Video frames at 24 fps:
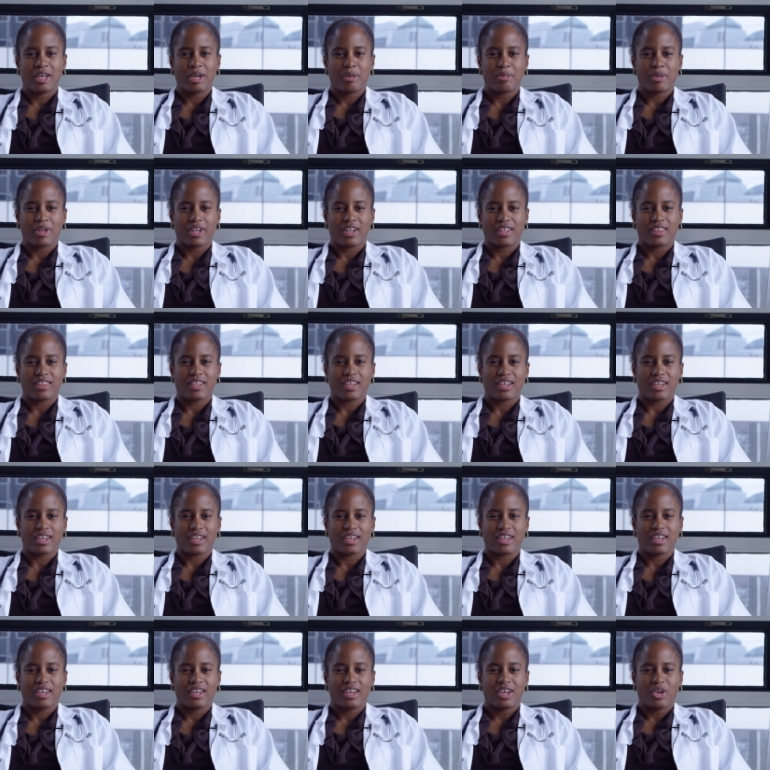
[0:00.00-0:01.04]
But I think
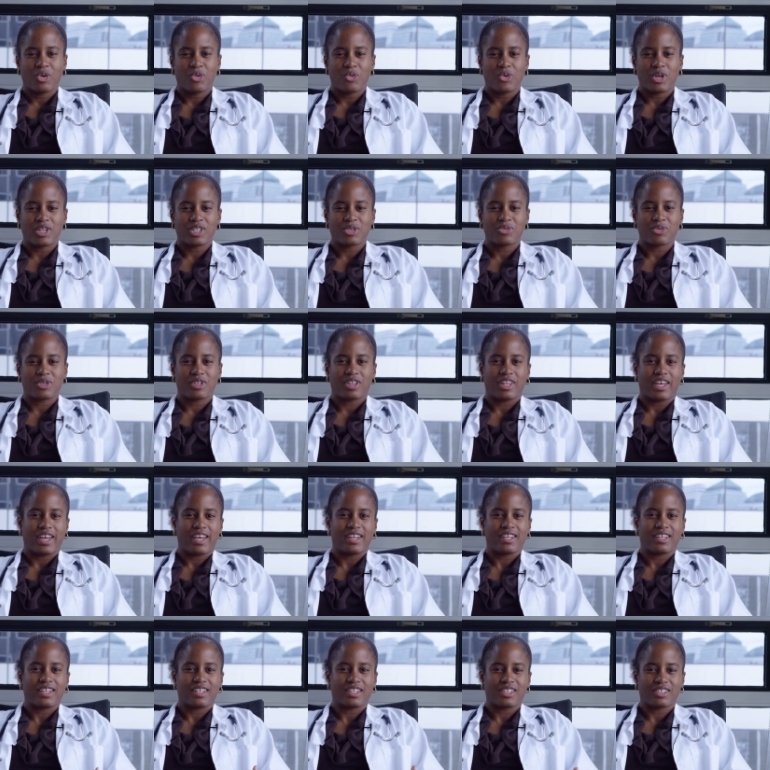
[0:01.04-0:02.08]
once we
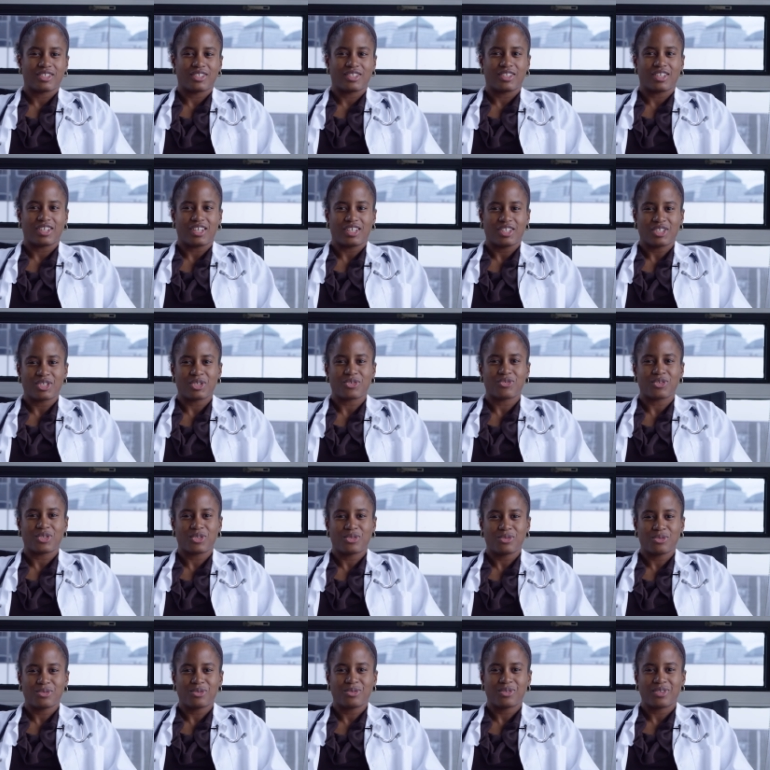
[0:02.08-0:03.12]
landed into the
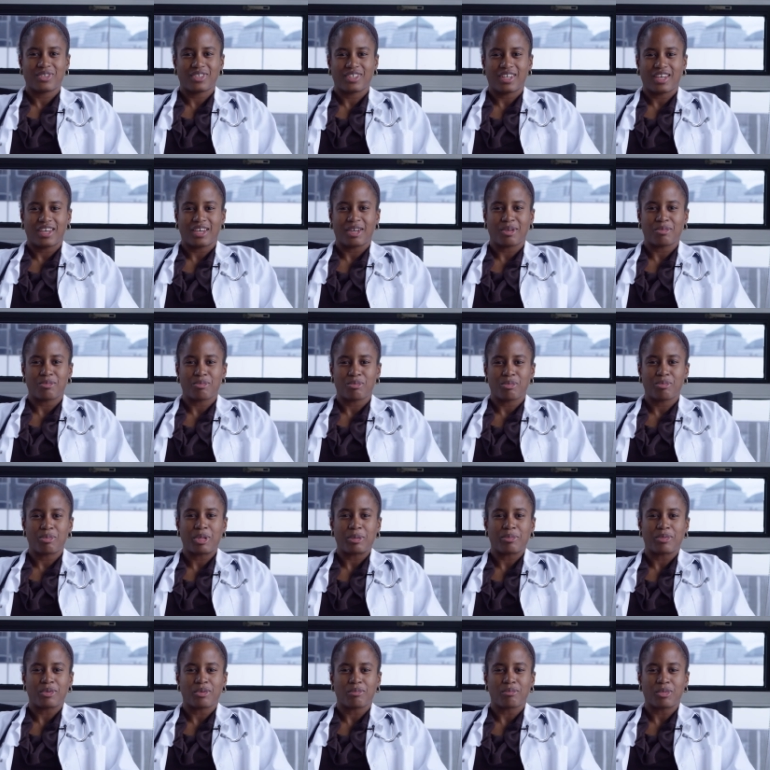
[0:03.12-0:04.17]
interview, um,
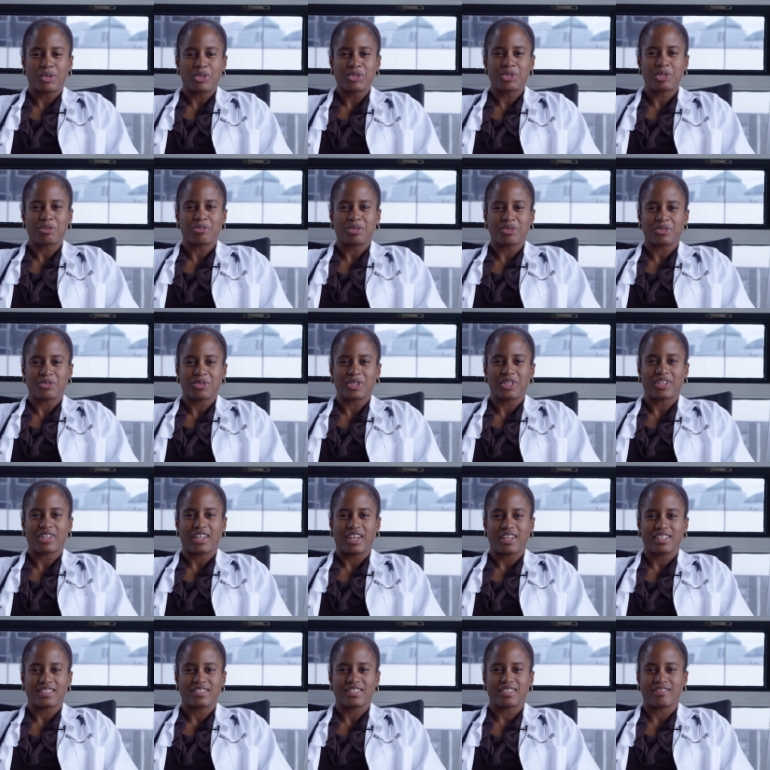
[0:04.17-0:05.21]
people, most people
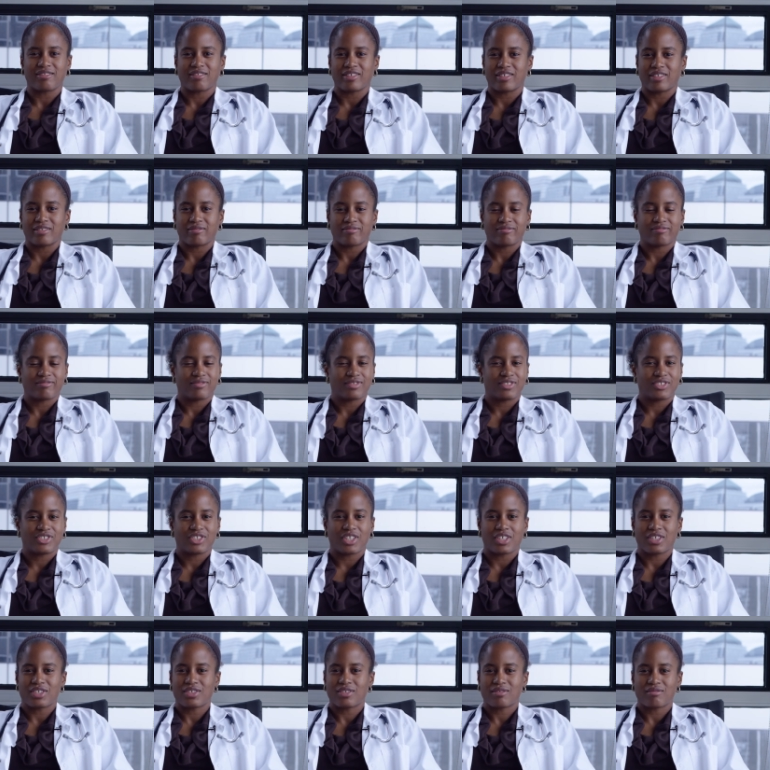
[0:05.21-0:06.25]
realized that we're
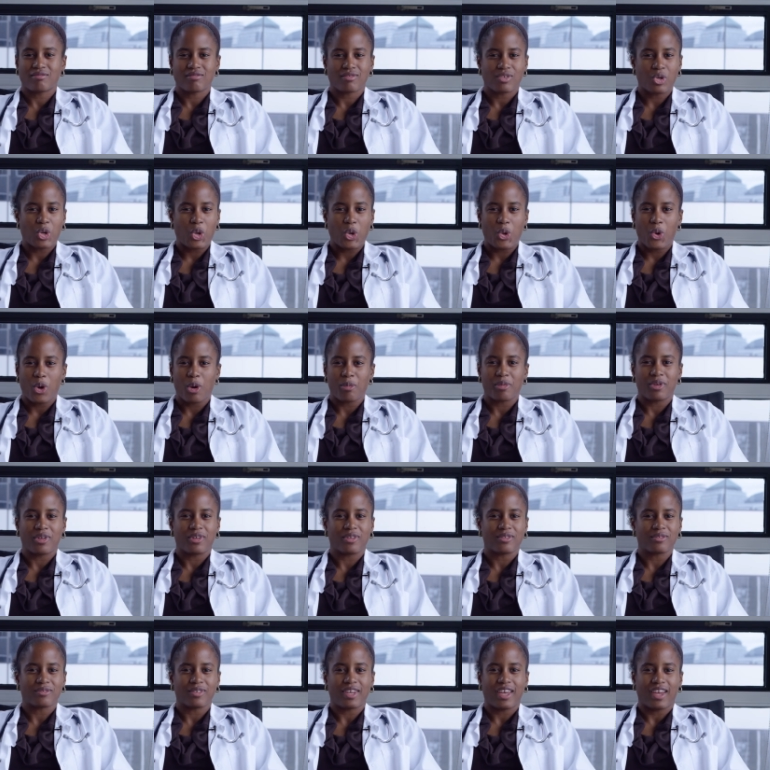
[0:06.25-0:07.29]
just
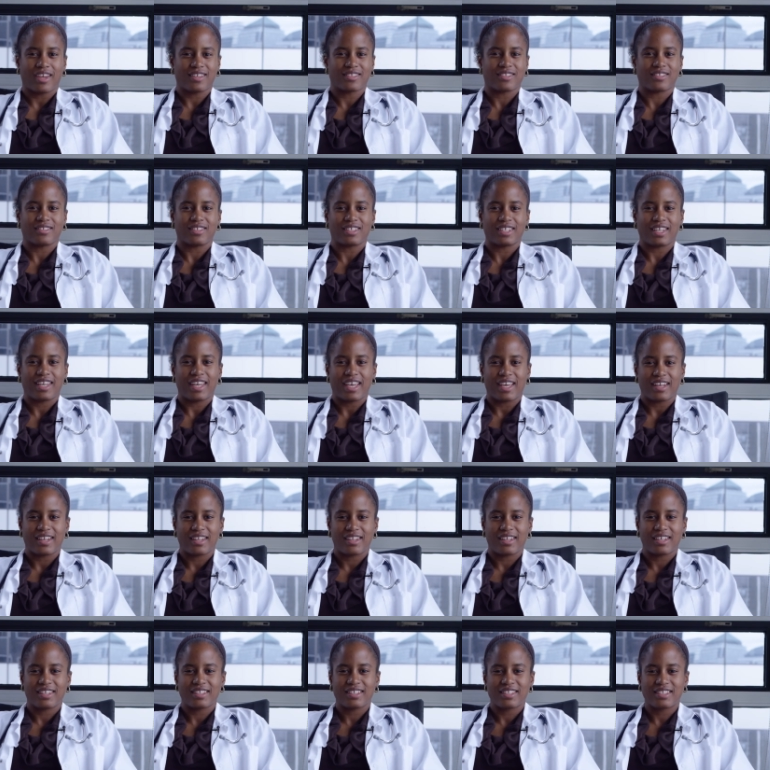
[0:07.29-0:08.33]
normal, excellent
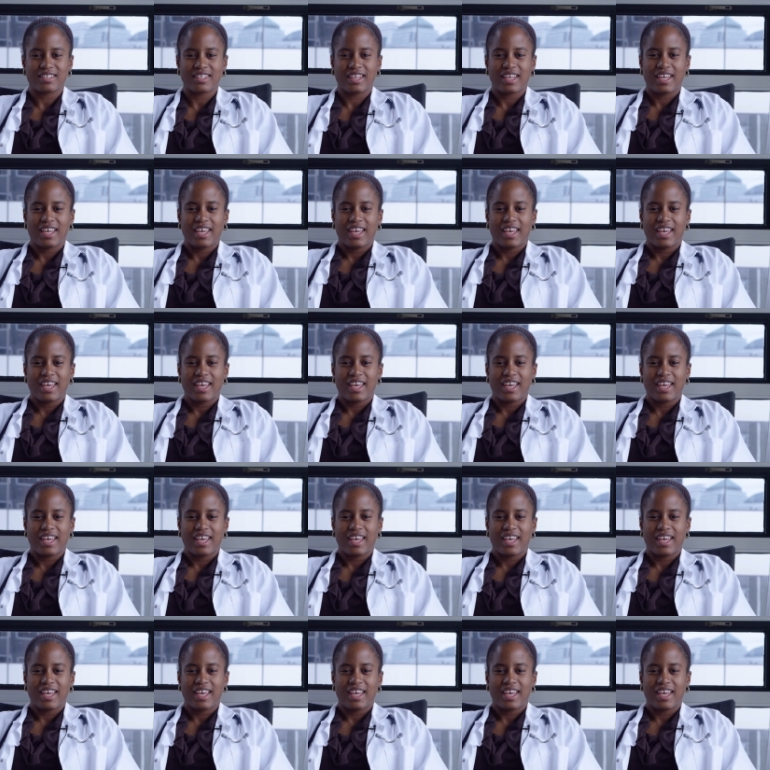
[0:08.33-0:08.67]
candidates.